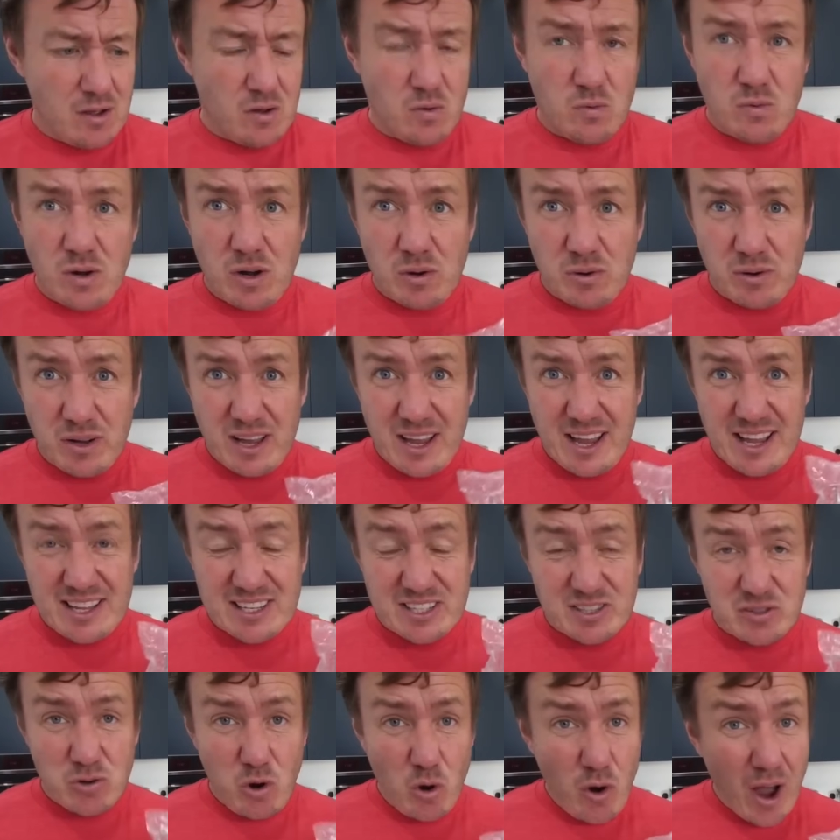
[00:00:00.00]
Well,
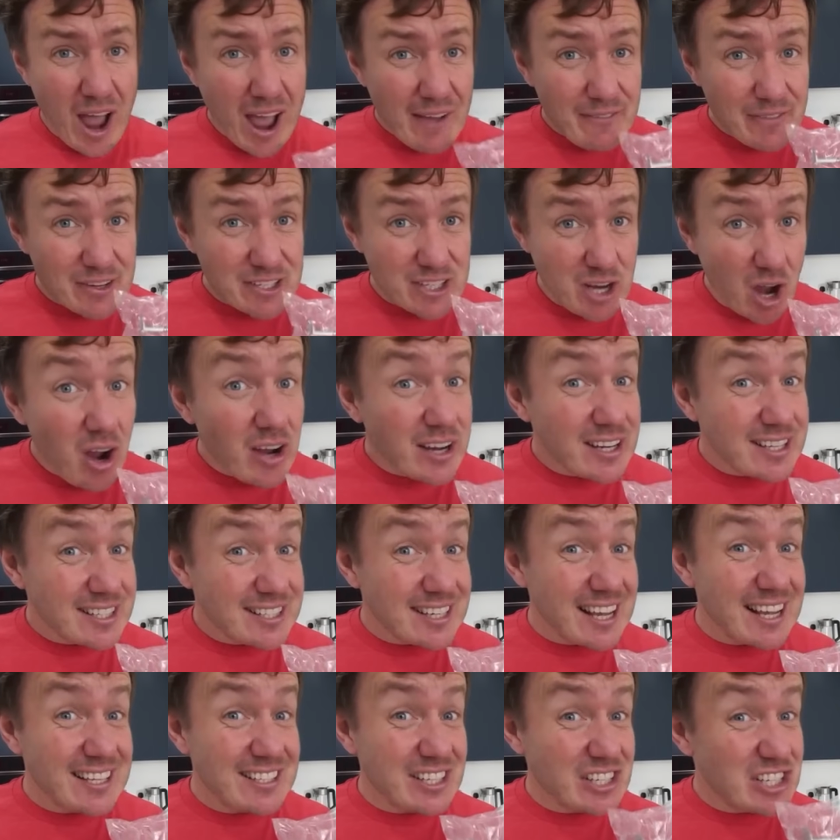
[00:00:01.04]
it's not
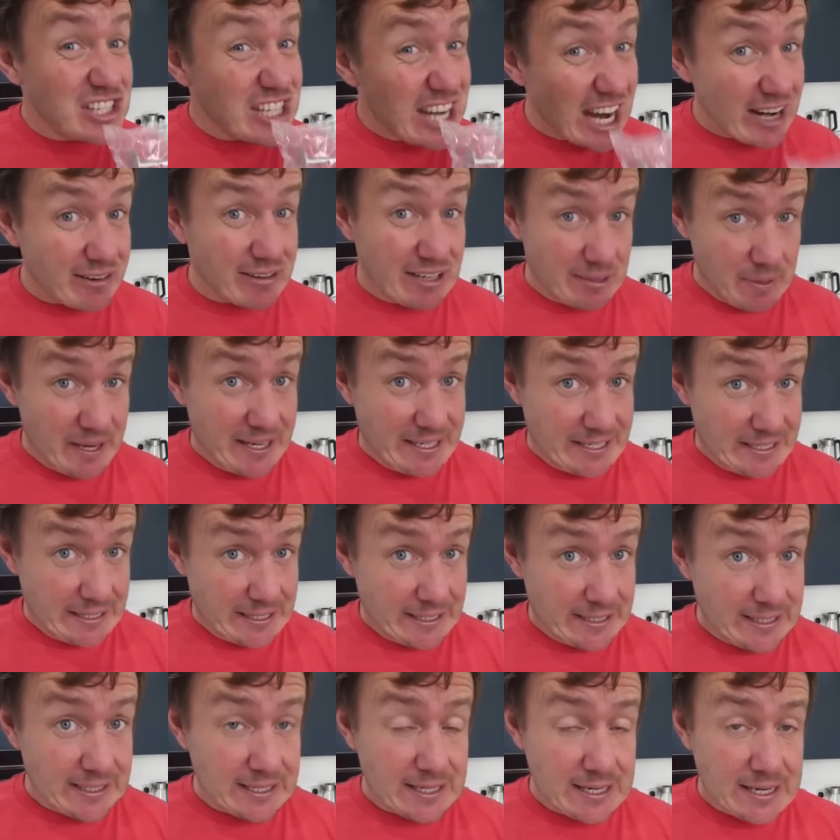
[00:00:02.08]
advertised as a cherry
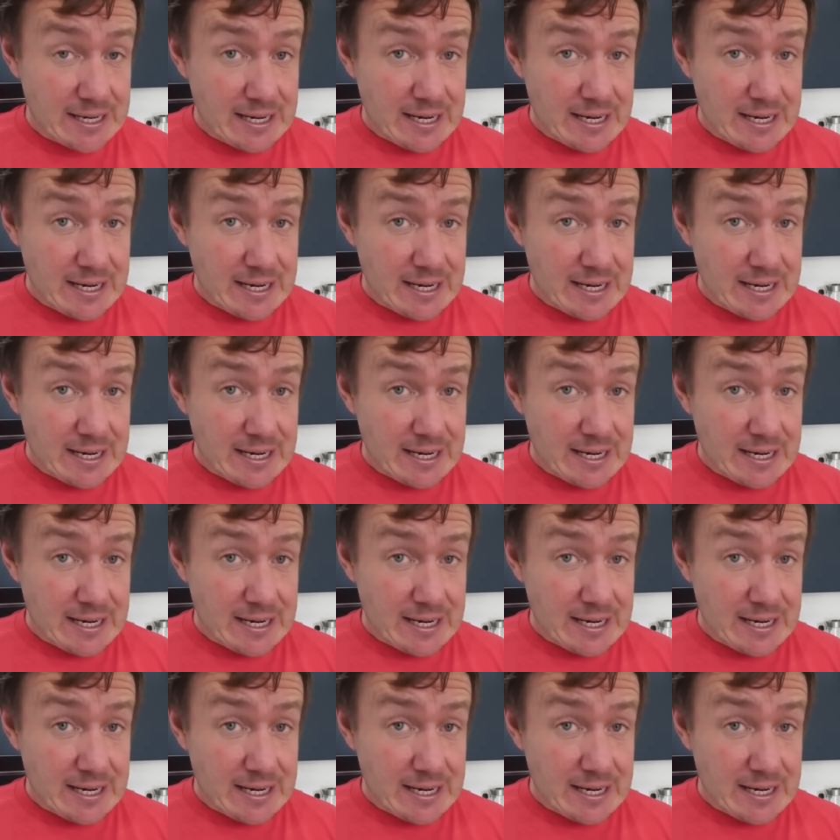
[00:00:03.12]
pitter,